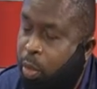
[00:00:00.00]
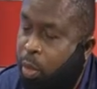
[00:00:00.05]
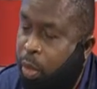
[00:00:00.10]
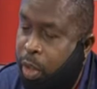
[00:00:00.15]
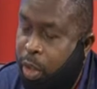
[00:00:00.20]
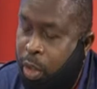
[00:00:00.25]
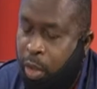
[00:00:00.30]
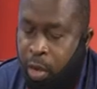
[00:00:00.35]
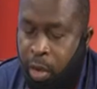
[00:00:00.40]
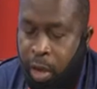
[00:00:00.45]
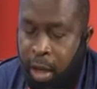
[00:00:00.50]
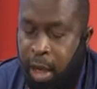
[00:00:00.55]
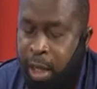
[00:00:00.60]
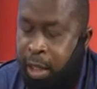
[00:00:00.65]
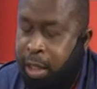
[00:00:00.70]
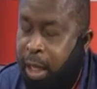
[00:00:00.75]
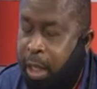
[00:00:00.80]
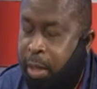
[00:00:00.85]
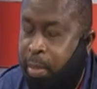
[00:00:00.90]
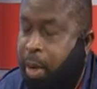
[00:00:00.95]
we don't
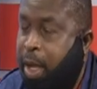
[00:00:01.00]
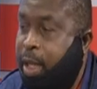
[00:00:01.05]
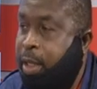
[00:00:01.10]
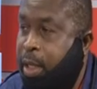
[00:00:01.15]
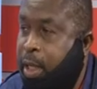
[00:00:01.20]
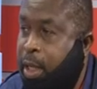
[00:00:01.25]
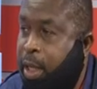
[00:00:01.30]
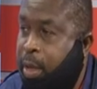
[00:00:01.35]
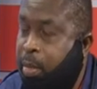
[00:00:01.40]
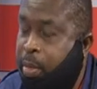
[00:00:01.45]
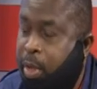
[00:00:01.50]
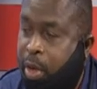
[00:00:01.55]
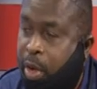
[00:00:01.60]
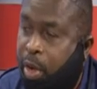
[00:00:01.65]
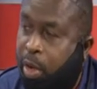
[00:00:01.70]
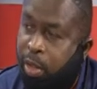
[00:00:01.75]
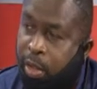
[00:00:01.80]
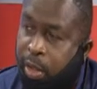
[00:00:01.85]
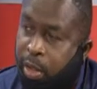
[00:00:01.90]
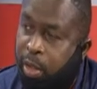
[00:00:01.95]
collect gate pass again
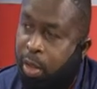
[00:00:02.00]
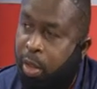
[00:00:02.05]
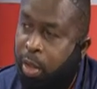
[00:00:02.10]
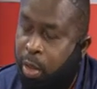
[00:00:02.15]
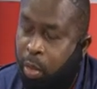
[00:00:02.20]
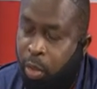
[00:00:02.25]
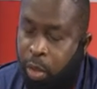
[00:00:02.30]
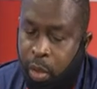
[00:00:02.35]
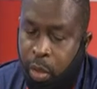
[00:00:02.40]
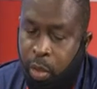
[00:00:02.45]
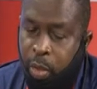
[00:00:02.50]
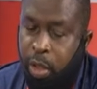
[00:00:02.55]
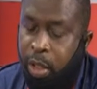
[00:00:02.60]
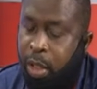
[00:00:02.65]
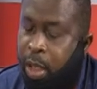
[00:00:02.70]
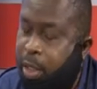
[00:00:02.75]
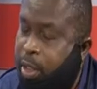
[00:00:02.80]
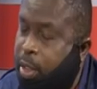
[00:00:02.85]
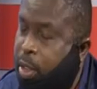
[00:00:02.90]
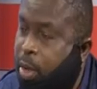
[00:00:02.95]
because we don't
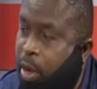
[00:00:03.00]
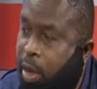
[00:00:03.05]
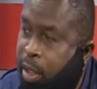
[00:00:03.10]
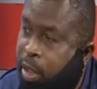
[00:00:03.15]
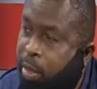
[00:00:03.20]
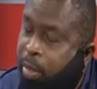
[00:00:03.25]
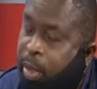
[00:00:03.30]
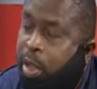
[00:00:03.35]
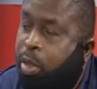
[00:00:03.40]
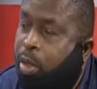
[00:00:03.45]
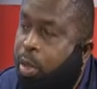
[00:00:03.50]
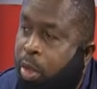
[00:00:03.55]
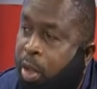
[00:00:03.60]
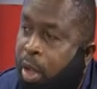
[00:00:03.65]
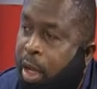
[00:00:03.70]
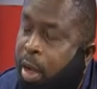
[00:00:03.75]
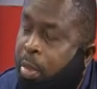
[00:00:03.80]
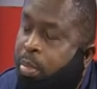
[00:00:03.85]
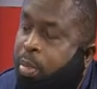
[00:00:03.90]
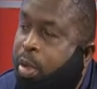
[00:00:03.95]
want our security men to
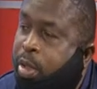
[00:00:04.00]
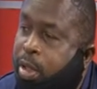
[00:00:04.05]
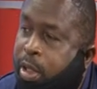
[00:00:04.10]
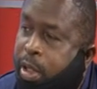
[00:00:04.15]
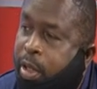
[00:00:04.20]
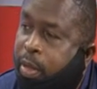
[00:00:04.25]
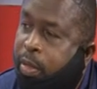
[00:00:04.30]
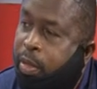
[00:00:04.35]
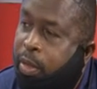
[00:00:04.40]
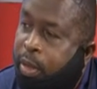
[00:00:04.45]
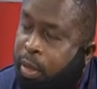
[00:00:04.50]
turn up positive.